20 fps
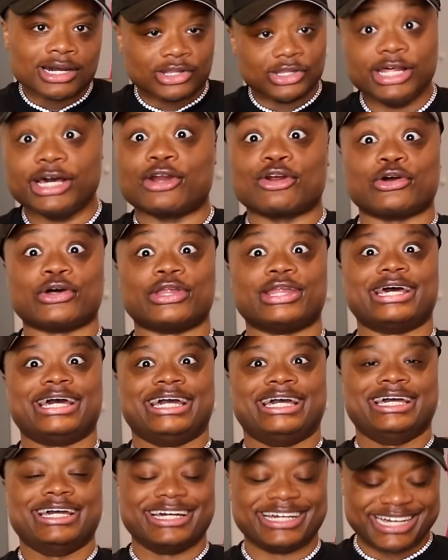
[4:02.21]

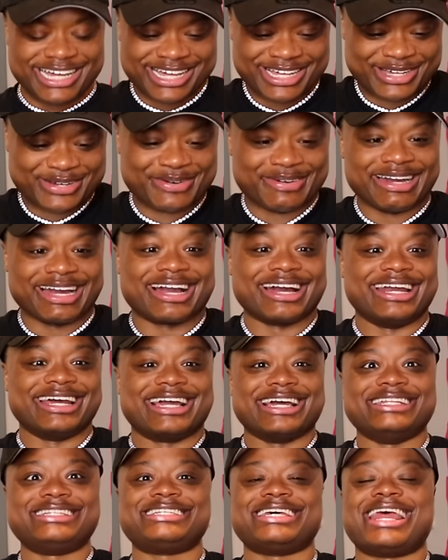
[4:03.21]
Literally. We're gonna
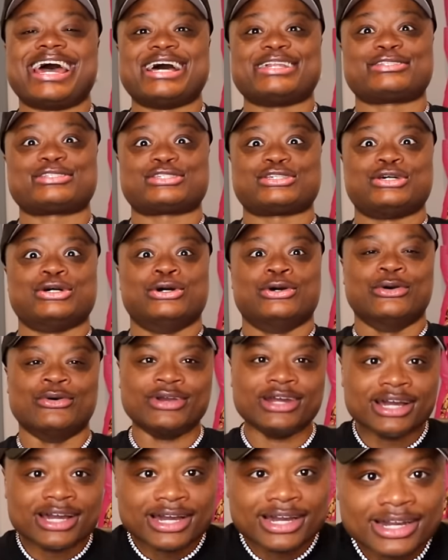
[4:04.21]
get to that soon.